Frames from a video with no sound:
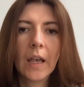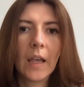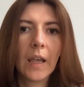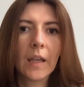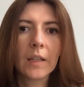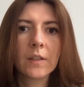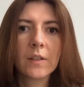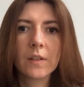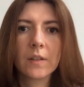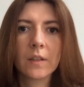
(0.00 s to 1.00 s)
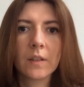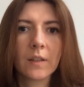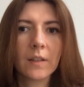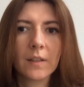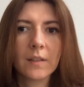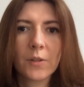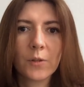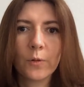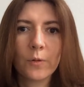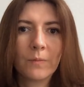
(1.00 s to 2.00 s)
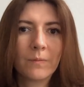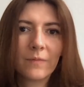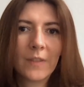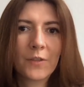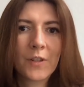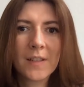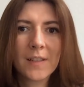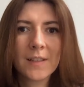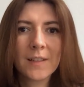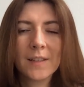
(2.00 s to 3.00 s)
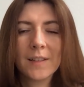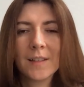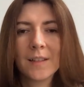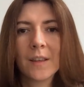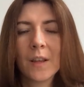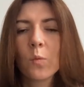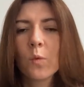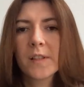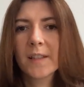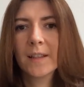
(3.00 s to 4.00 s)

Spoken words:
And so there was